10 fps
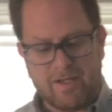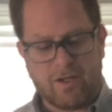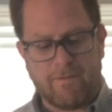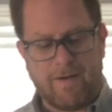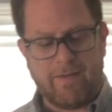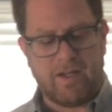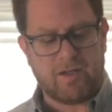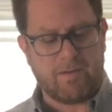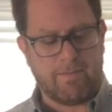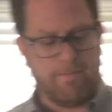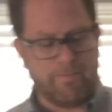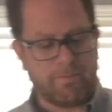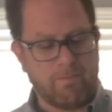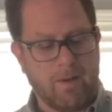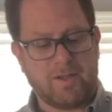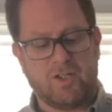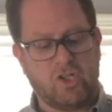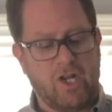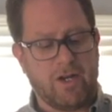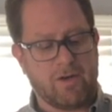you can find these Boston
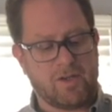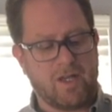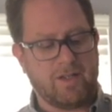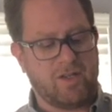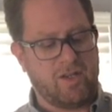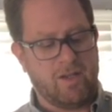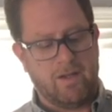shaker sets